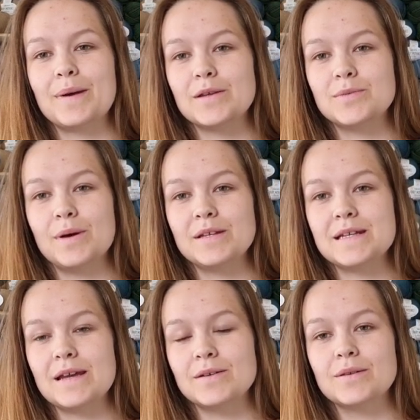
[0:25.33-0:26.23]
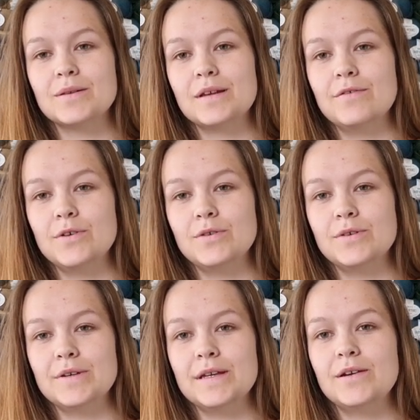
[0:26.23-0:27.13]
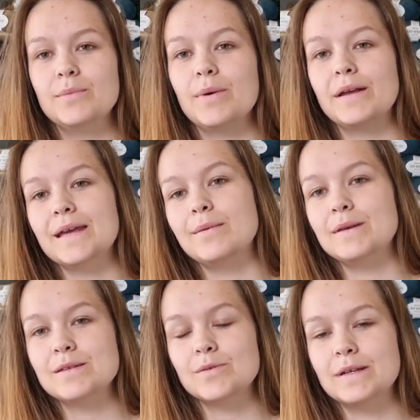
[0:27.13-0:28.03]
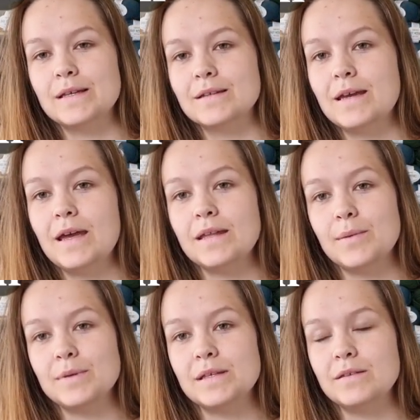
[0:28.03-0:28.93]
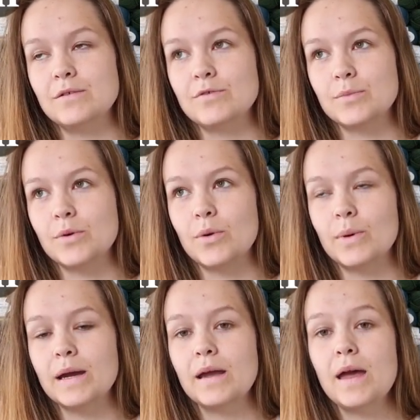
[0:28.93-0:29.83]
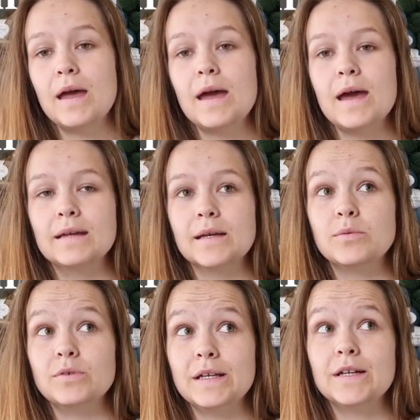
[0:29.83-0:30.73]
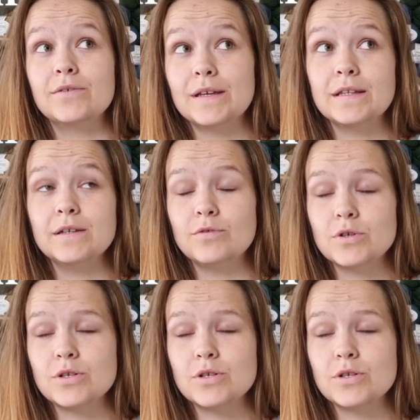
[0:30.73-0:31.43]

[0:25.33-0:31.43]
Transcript: back to my channel. If you're new here, my name is Oline, and I'm a knitter from Norway and I'm really ready for